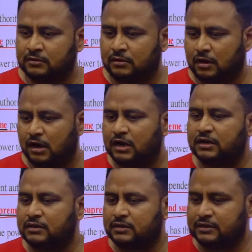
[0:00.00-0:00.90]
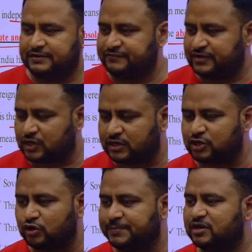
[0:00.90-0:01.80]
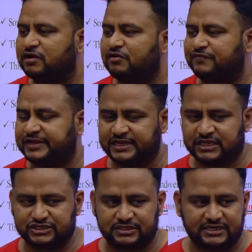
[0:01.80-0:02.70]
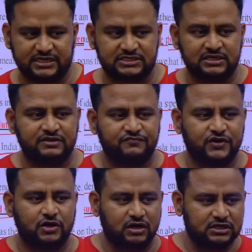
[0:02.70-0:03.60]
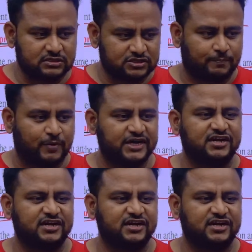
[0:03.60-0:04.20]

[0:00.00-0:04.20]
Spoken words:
or we are not a dominion of any nation. That is, we are not subordinate